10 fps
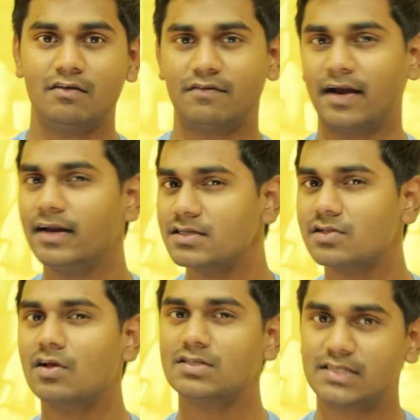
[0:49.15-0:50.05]

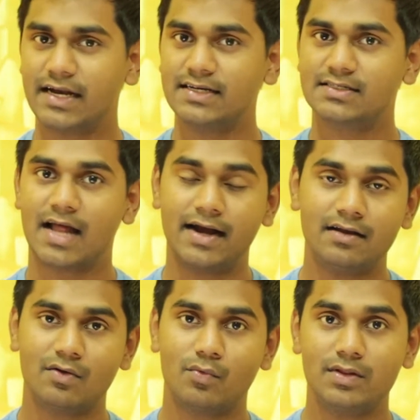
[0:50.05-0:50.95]
Faraday's law states
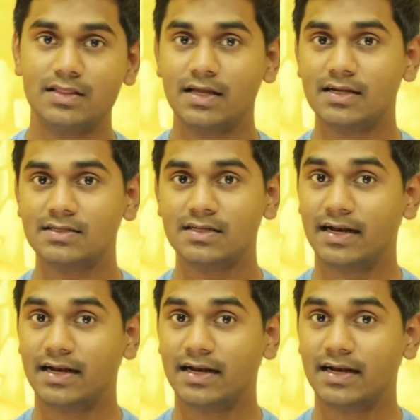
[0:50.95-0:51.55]
that when there is